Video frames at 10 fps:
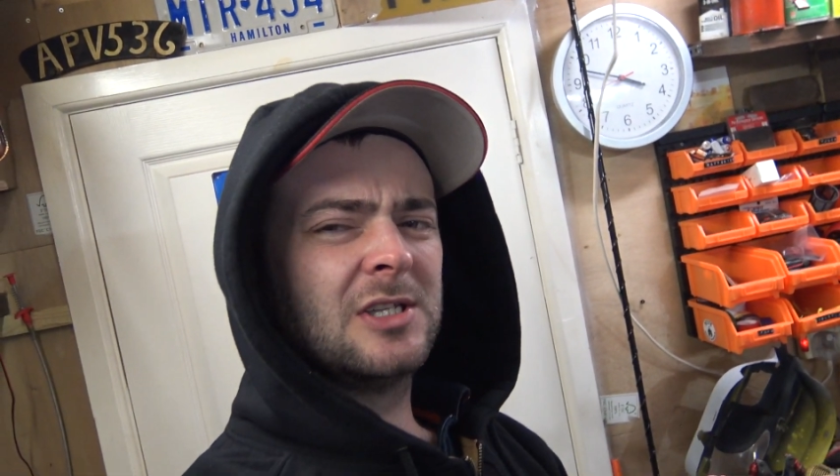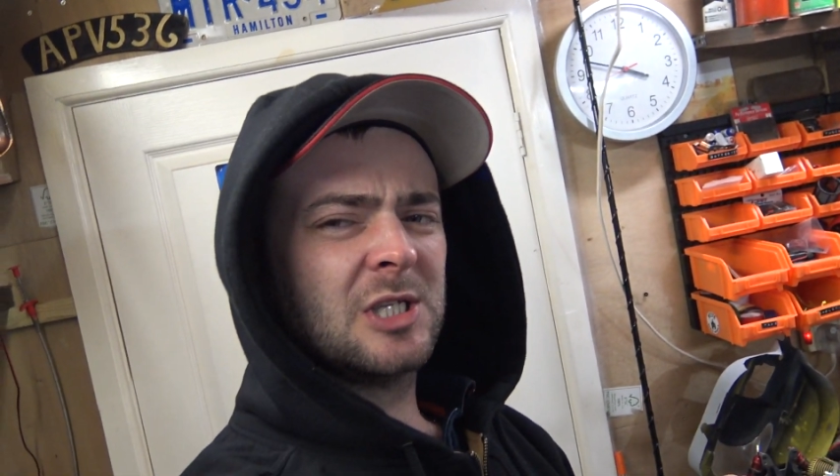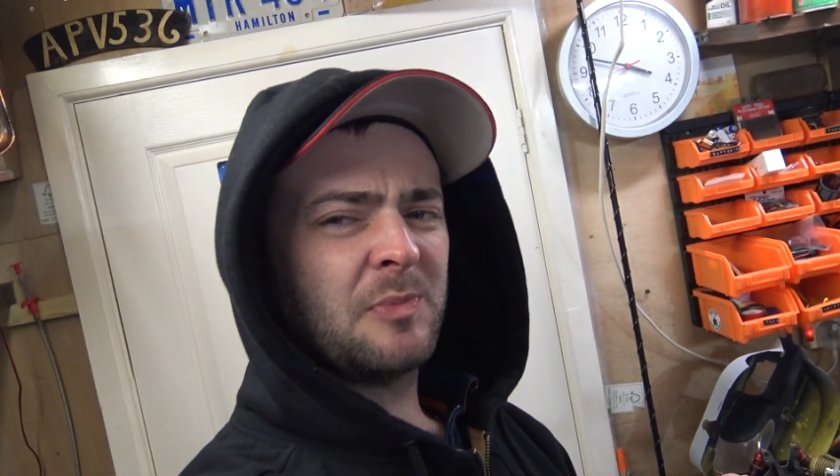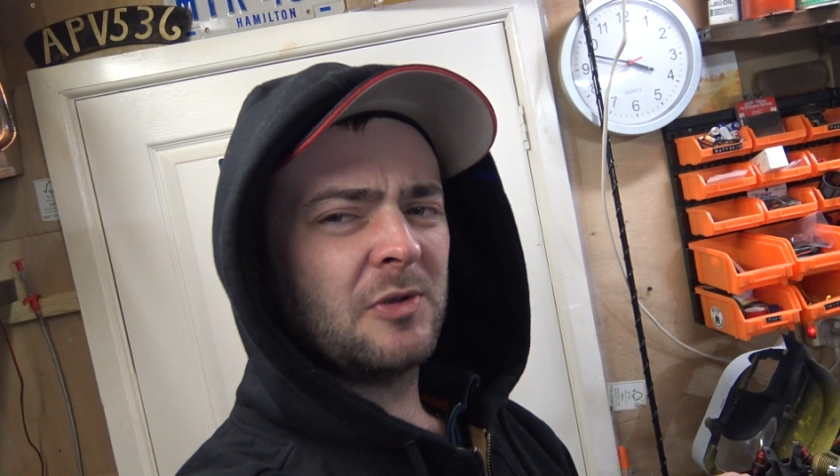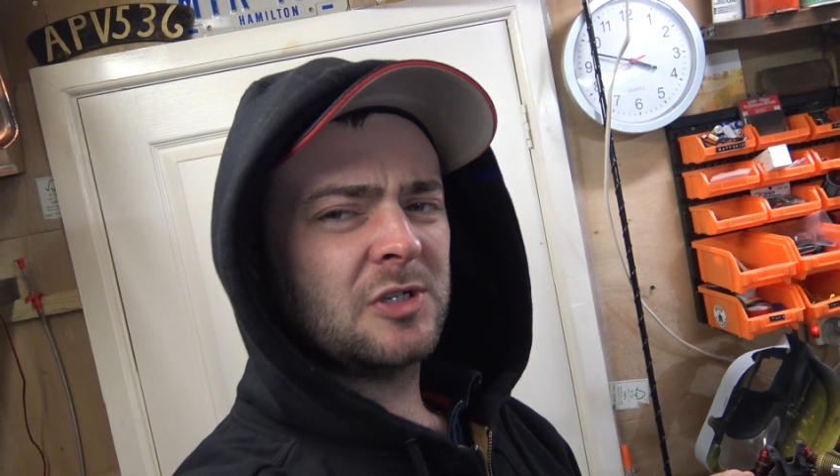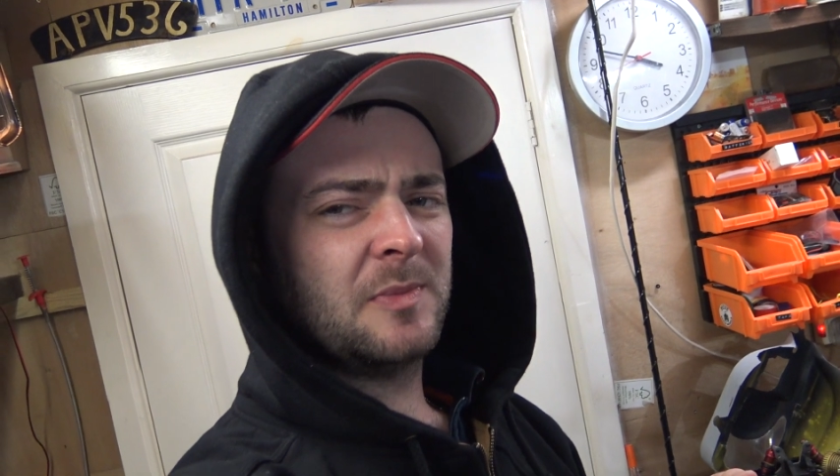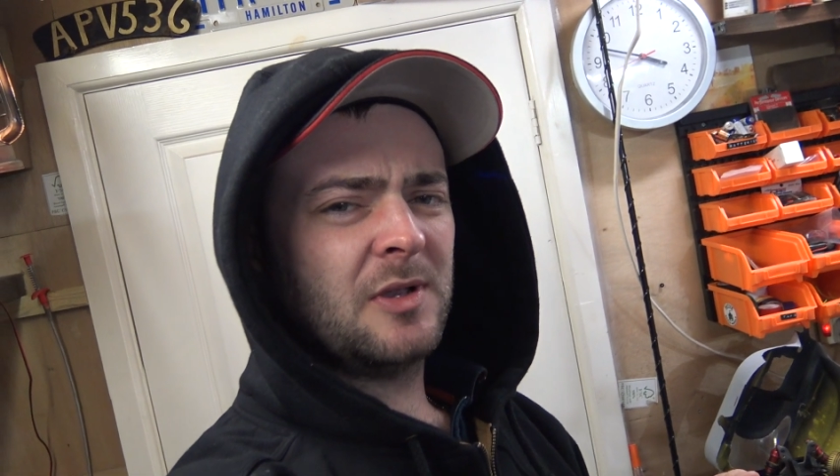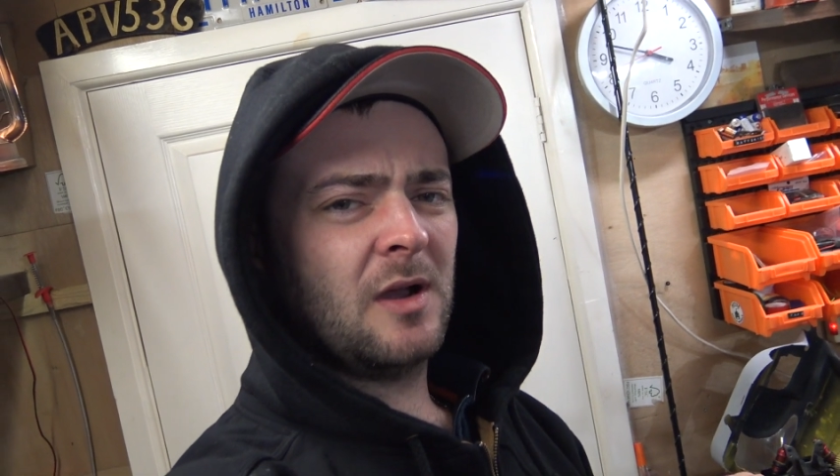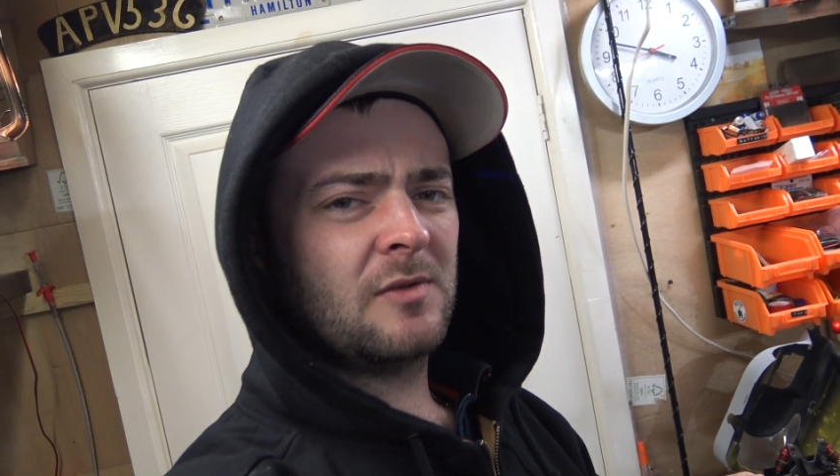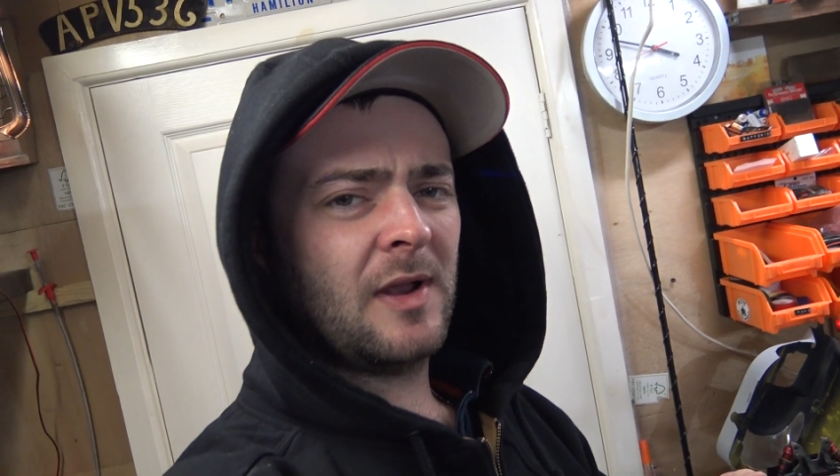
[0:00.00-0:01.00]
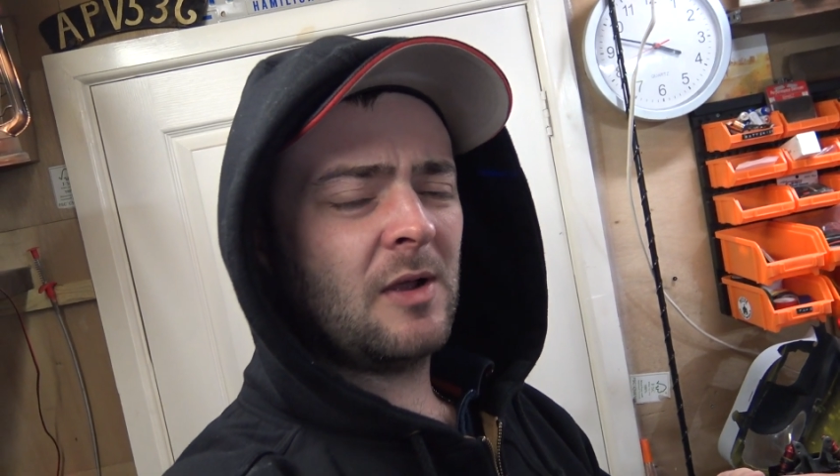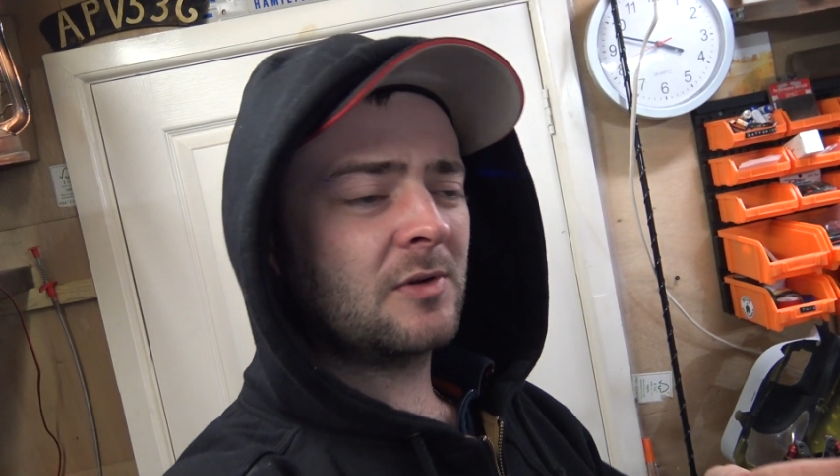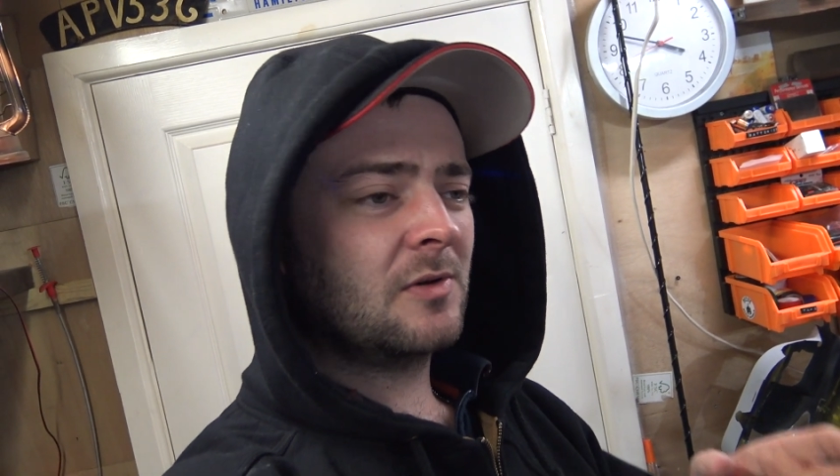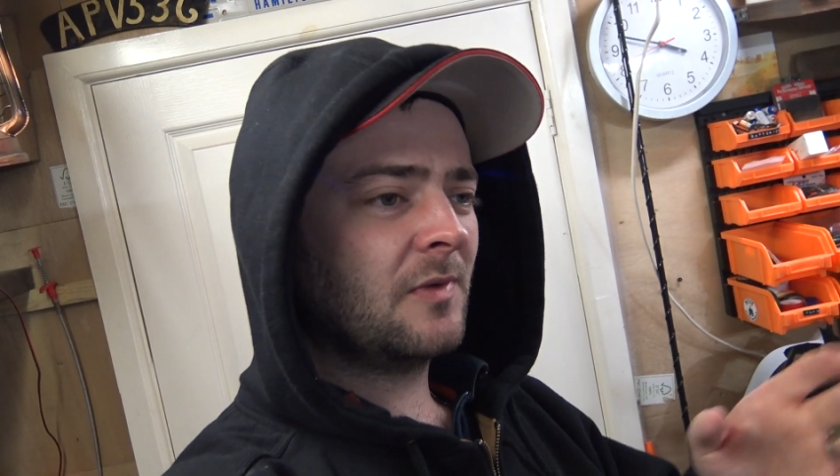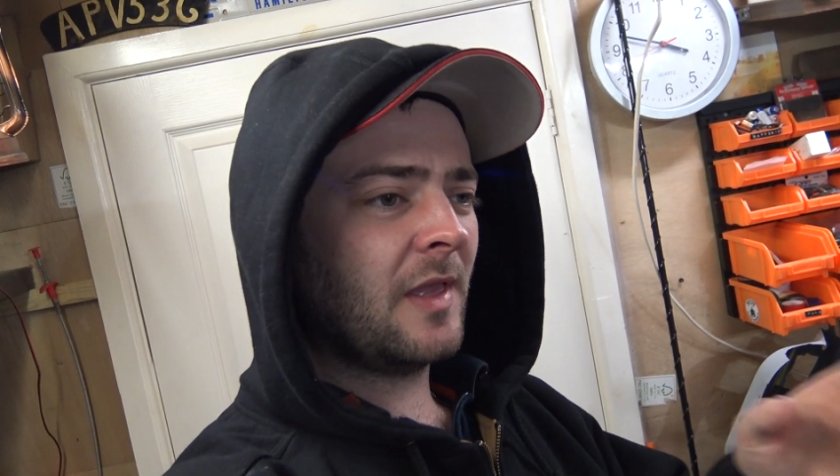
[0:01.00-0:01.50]
that's supposed to be going
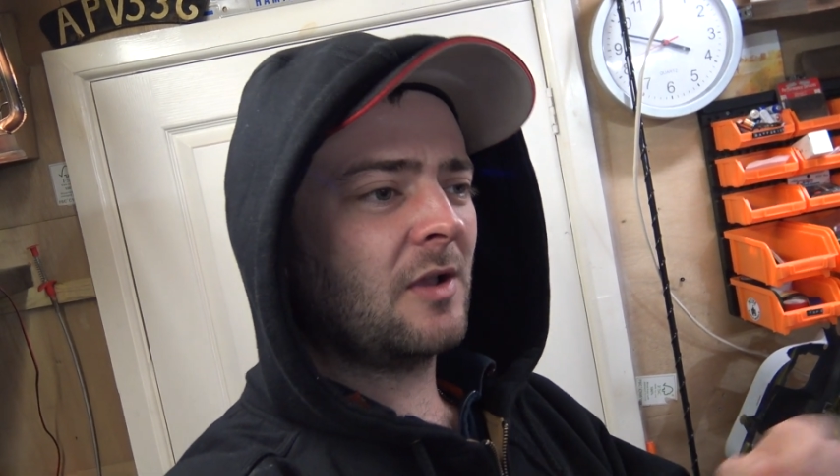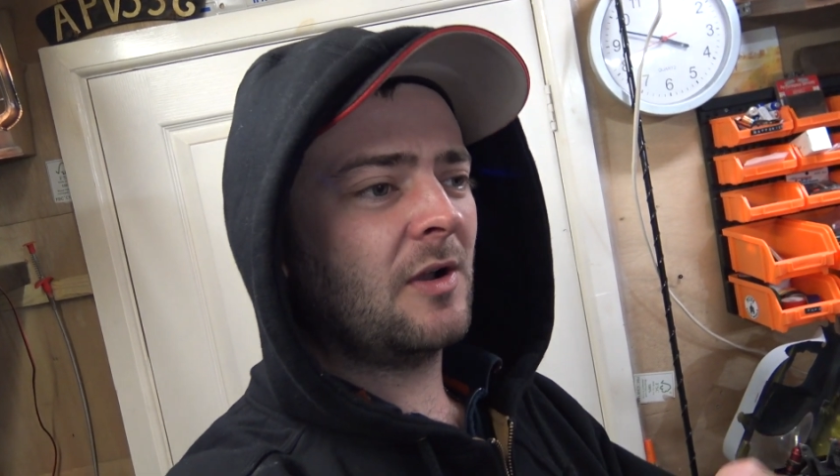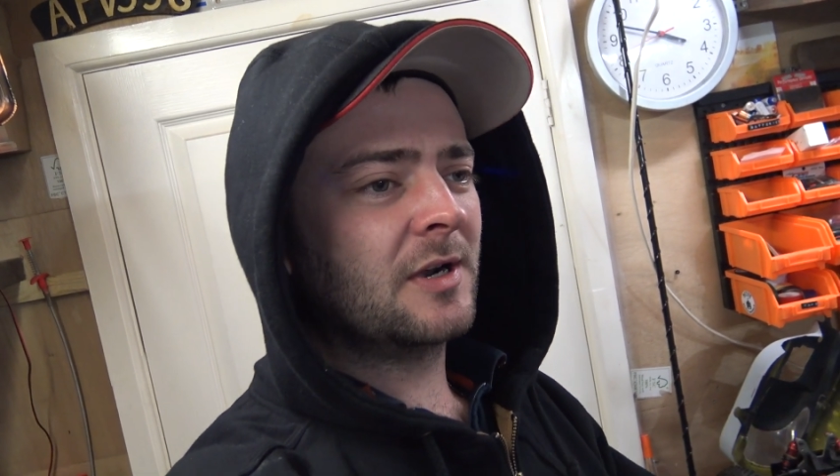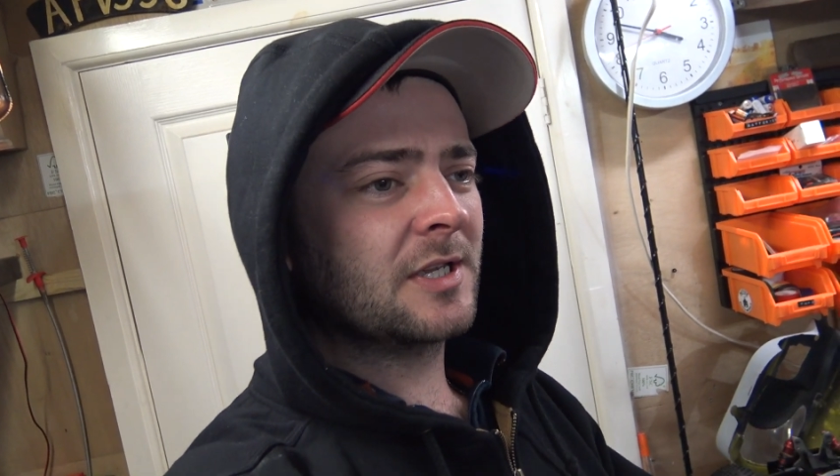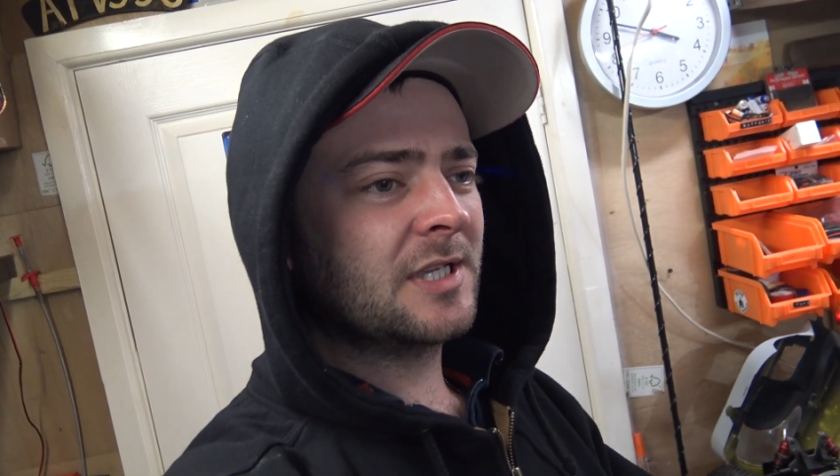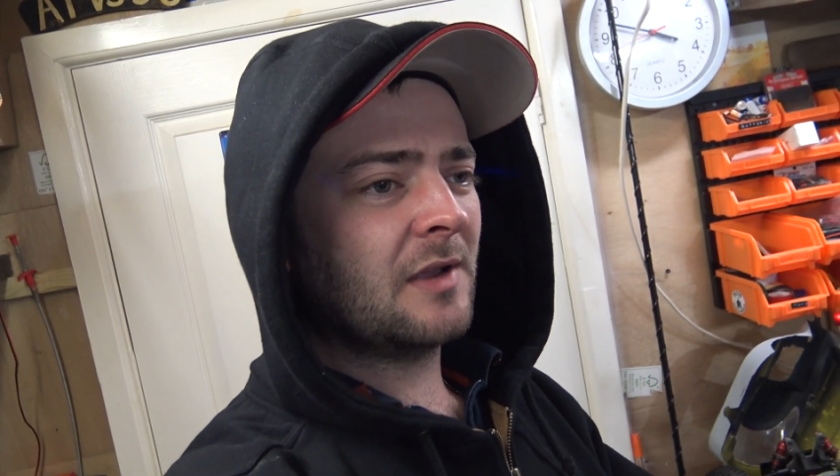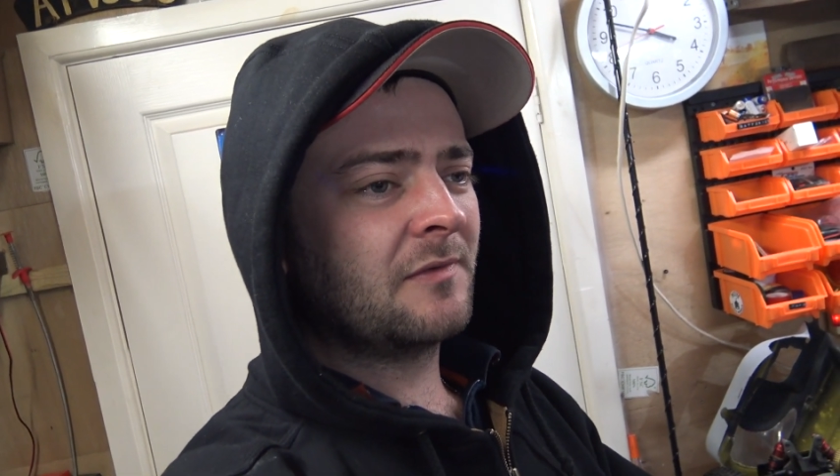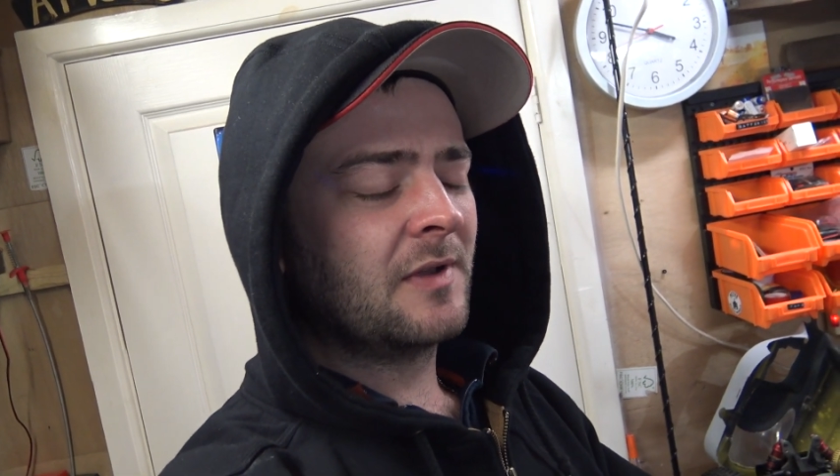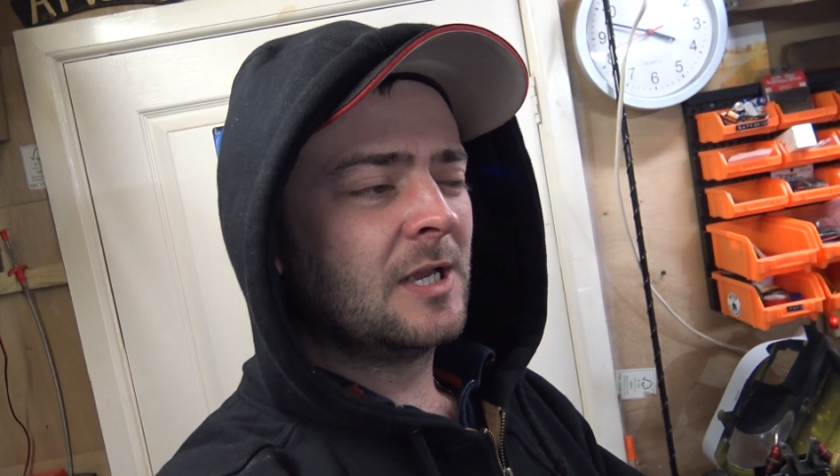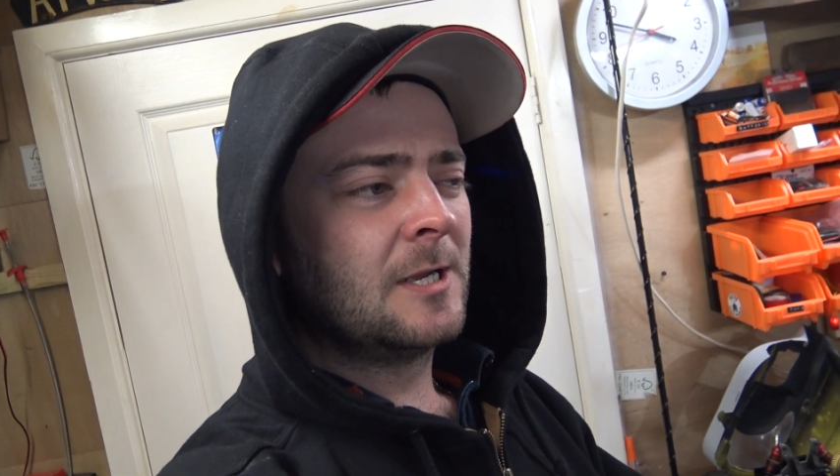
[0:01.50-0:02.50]
round and all that kind of stuff,